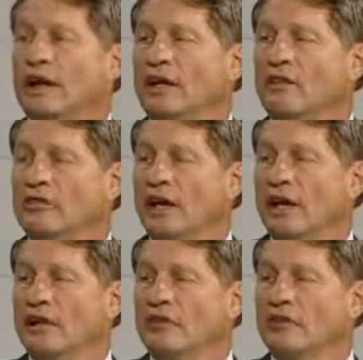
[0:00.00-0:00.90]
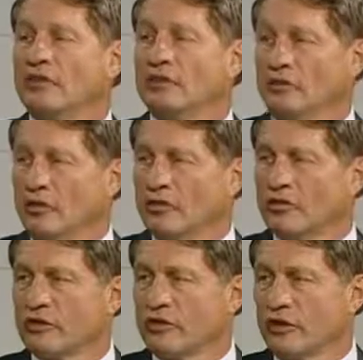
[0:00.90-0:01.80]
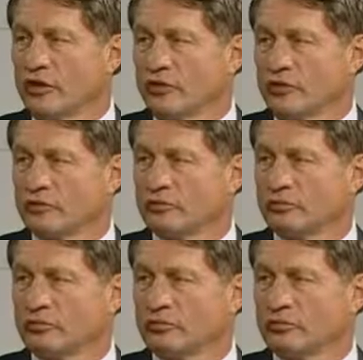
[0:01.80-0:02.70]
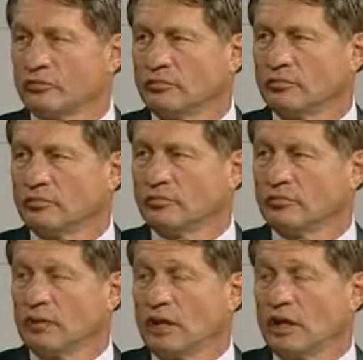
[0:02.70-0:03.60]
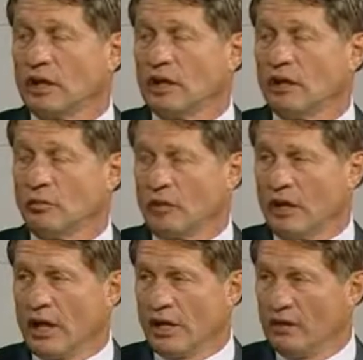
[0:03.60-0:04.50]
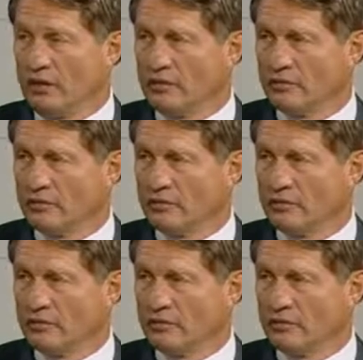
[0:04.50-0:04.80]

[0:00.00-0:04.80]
And she had cirrhosis of the liver. Mm-hmm. Keyword had.